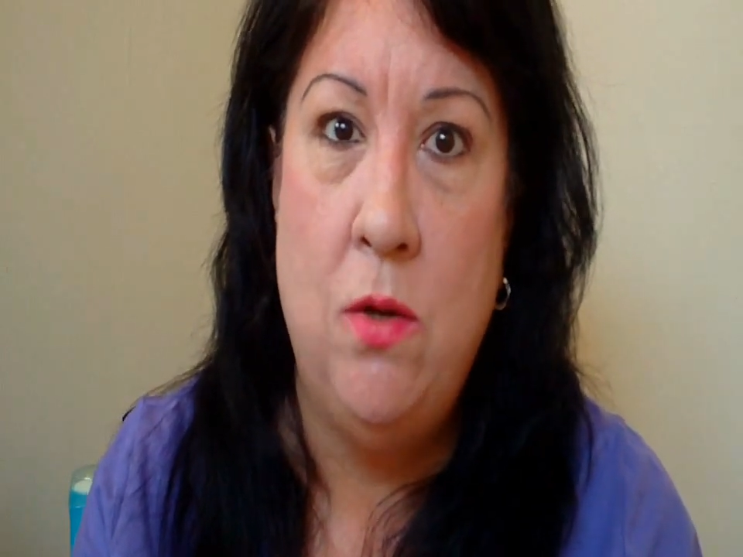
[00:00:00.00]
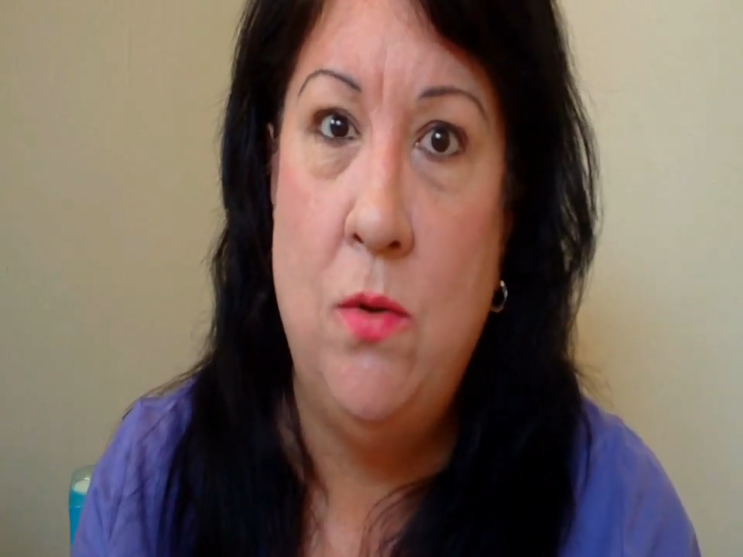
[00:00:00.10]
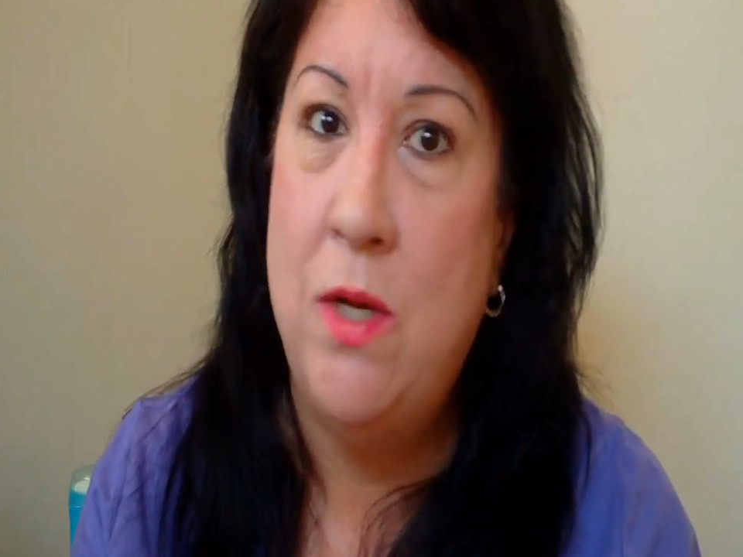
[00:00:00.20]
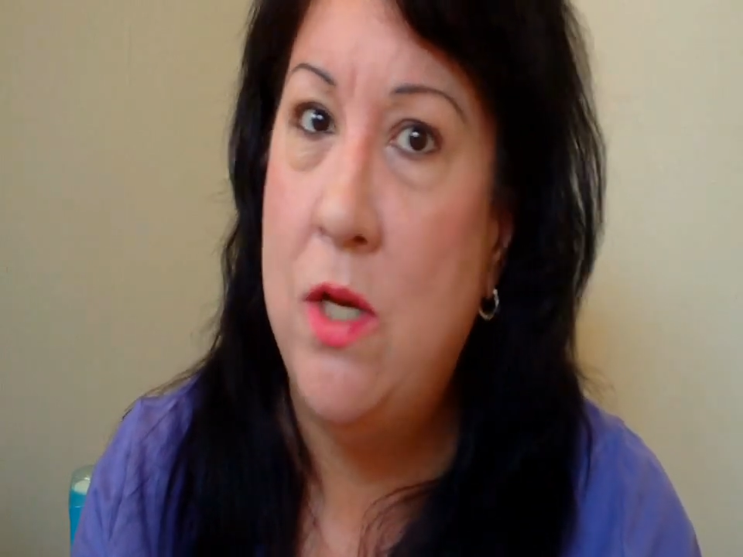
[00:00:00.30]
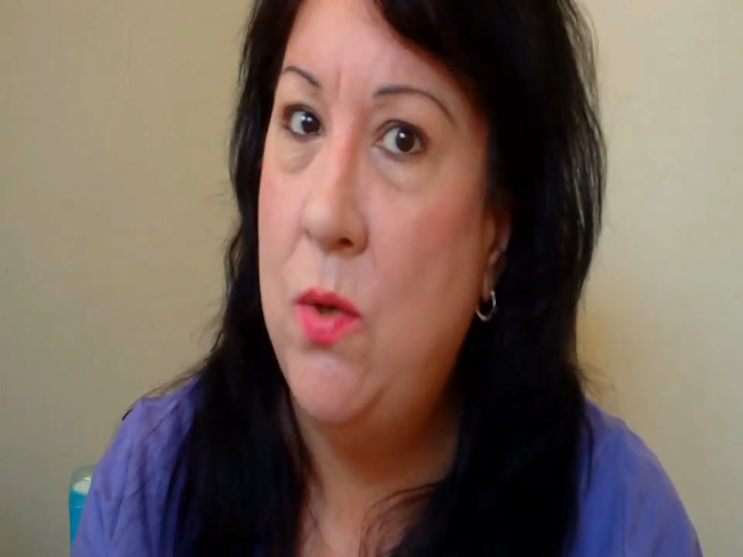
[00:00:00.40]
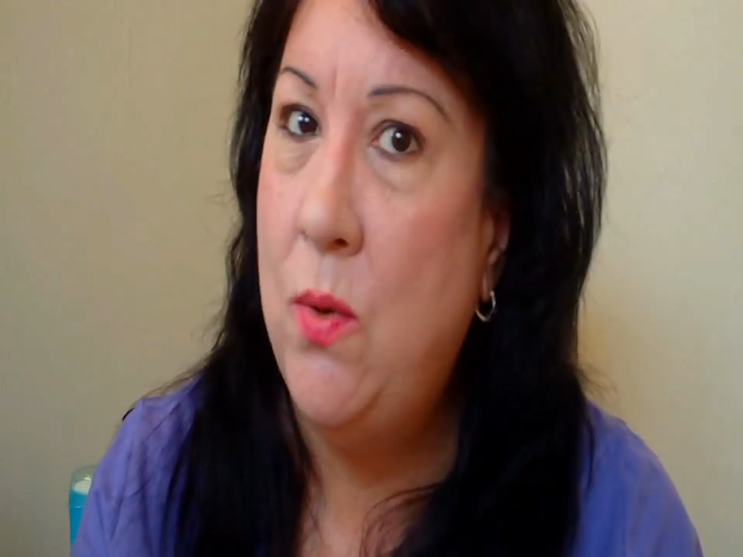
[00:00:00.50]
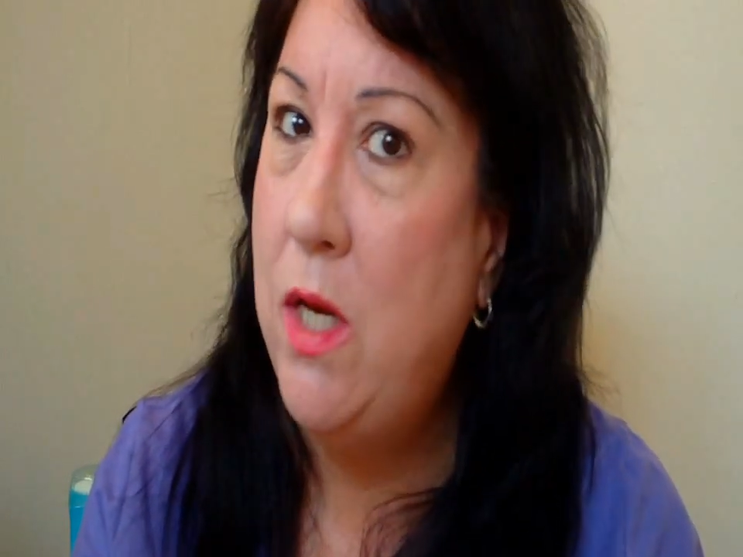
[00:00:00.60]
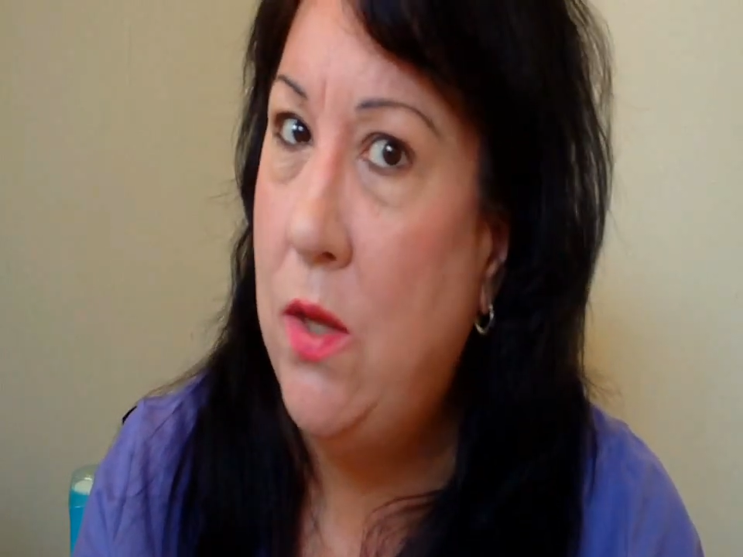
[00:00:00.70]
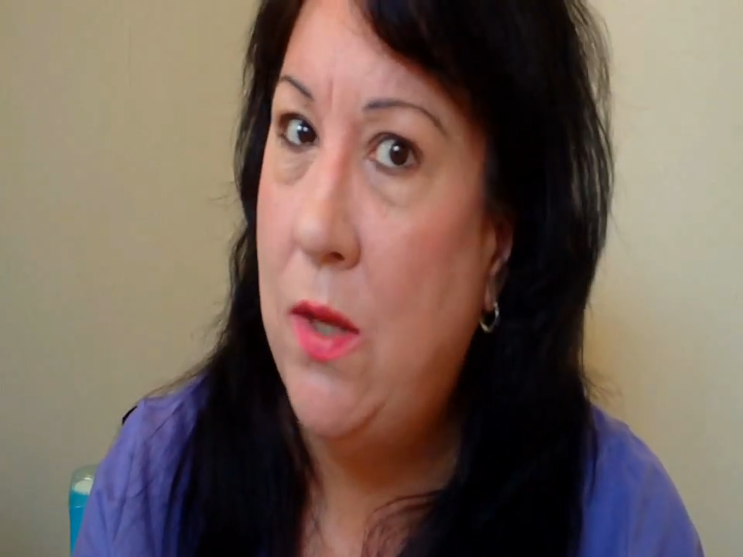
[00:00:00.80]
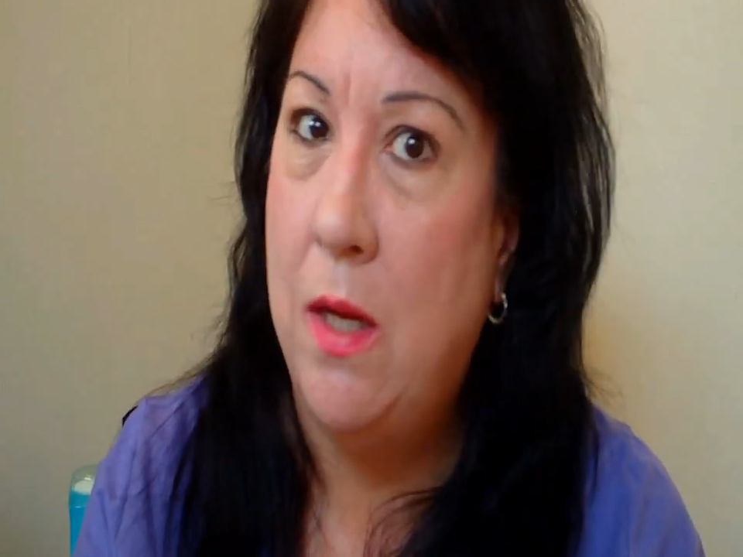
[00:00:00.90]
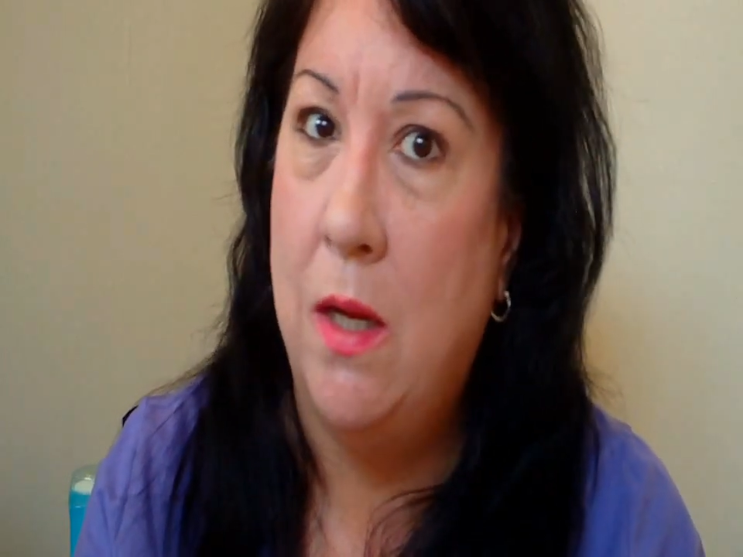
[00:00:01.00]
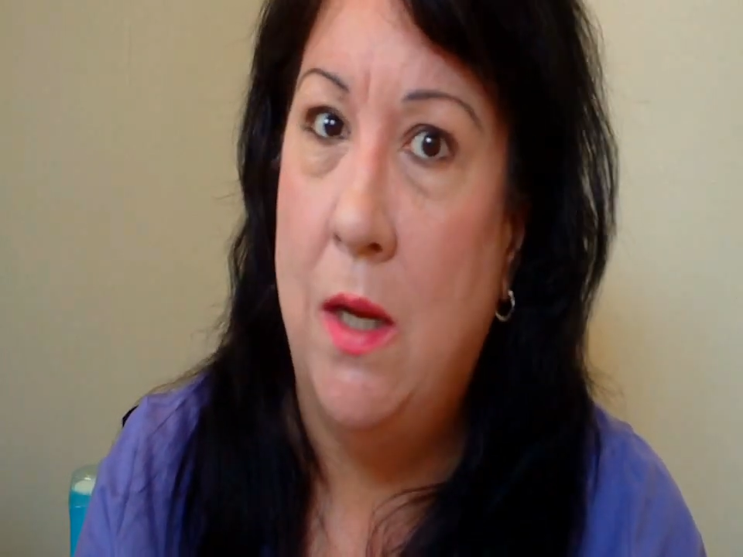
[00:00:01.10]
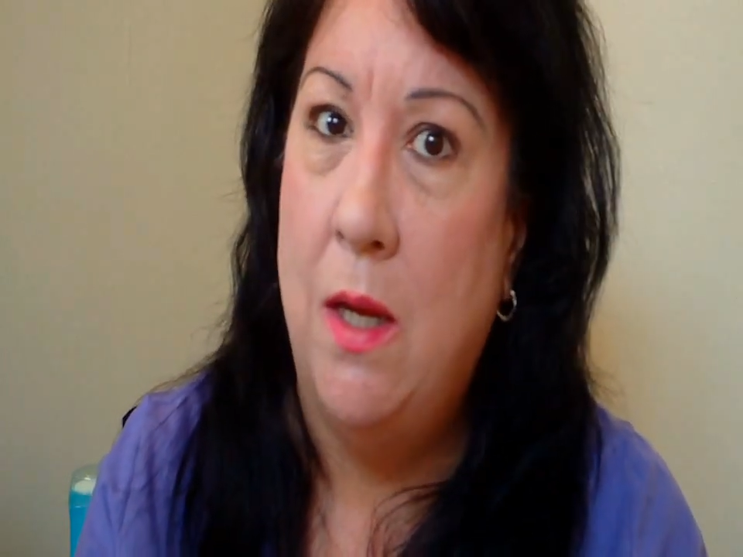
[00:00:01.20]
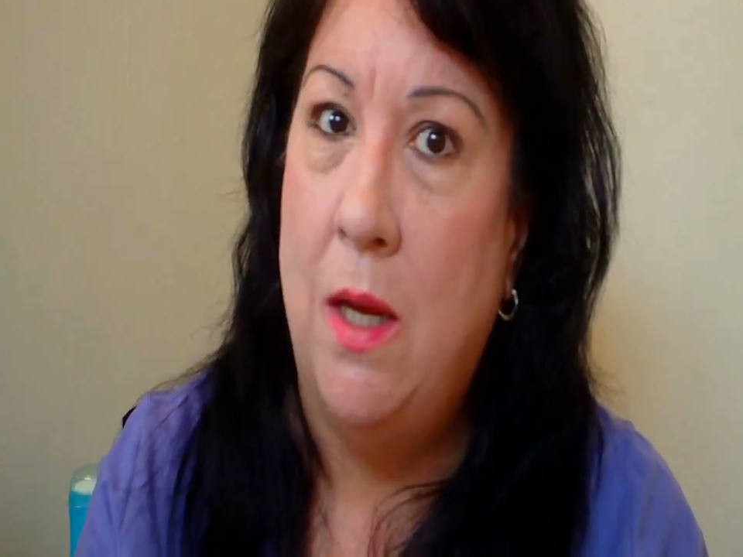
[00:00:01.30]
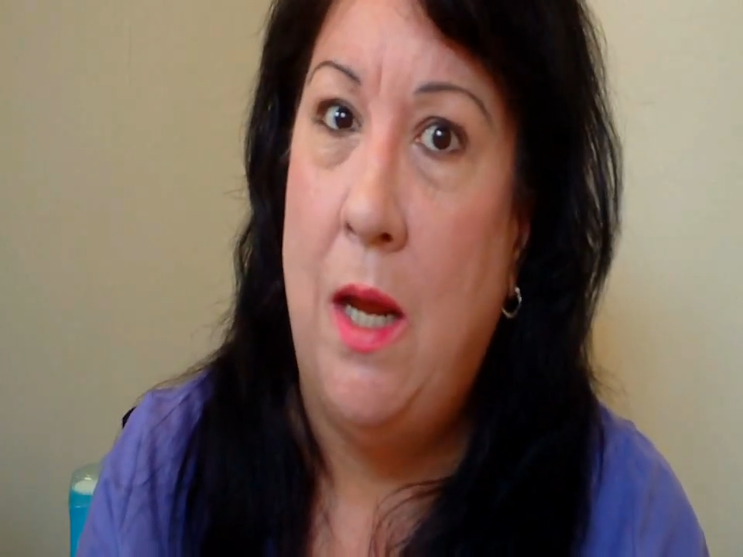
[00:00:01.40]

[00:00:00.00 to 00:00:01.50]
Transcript: you can do anything.